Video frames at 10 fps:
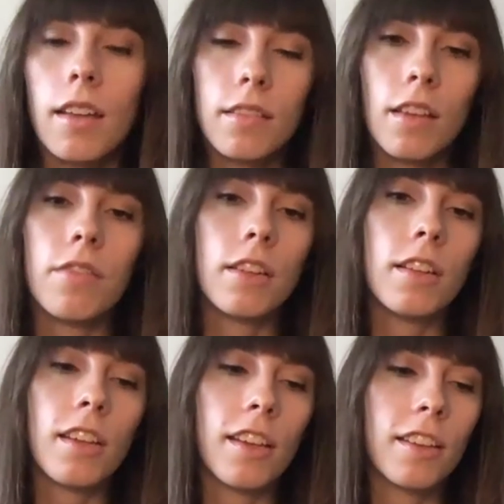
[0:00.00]

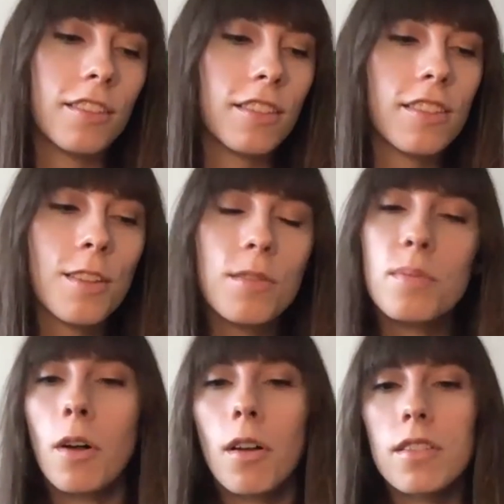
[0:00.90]
definitely. Just those
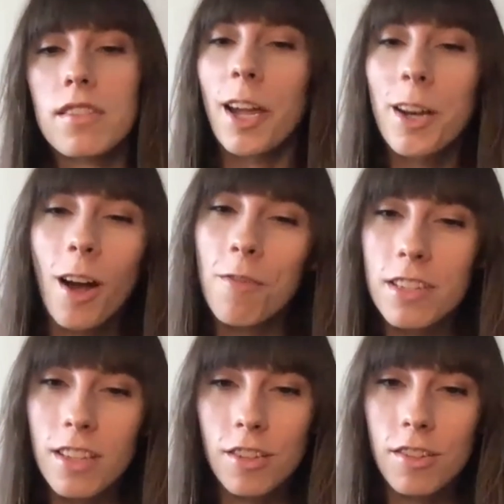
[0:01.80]
small side
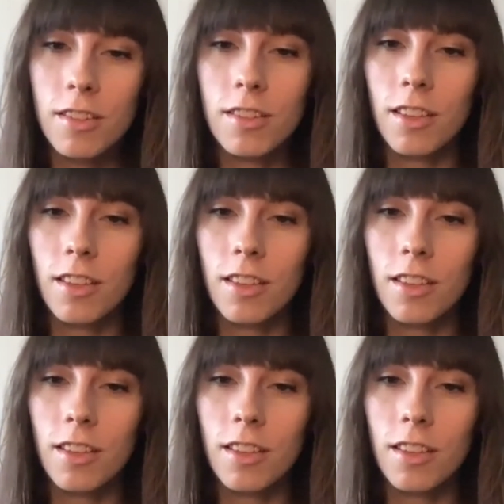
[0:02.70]
conversations